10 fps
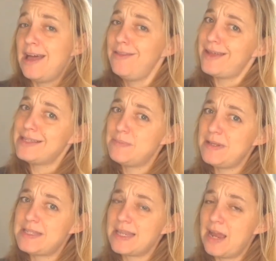that's a
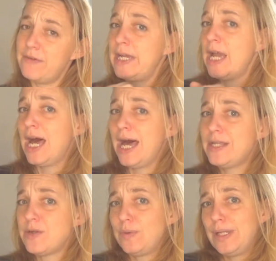bit scary, I
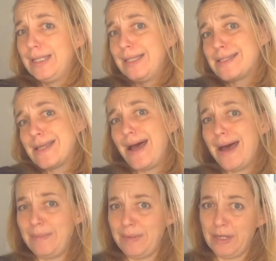don't like this,
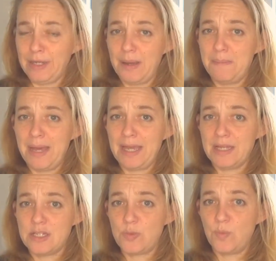I'm going to come back
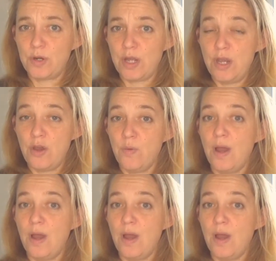into what I know.